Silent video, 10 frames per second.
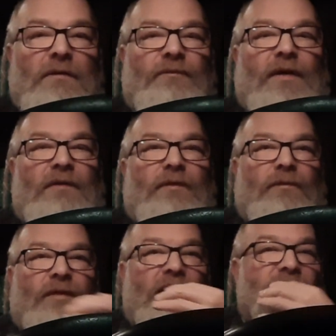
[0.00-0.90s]

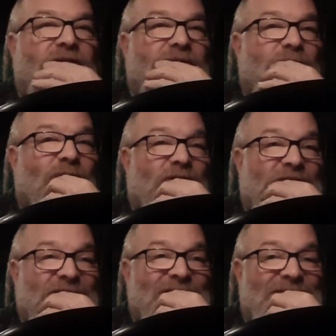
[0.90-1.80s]
5:05 in the
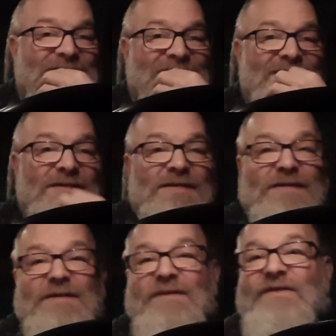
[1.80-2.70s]
morning,
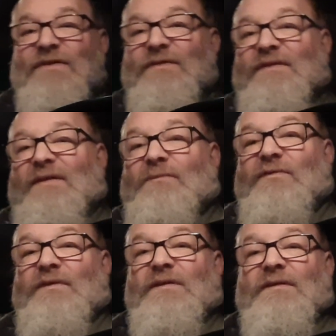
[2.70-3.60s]
Tuesday
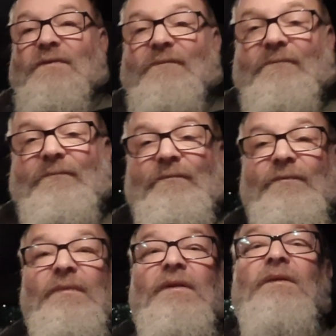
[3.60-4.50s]
morning.
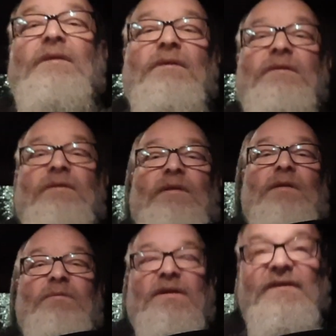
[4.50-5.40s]
So
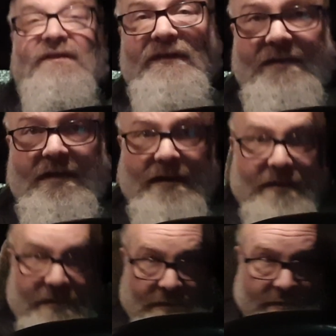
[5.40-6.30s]
that means I
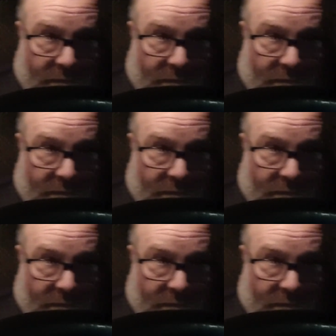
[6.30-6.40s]
gotta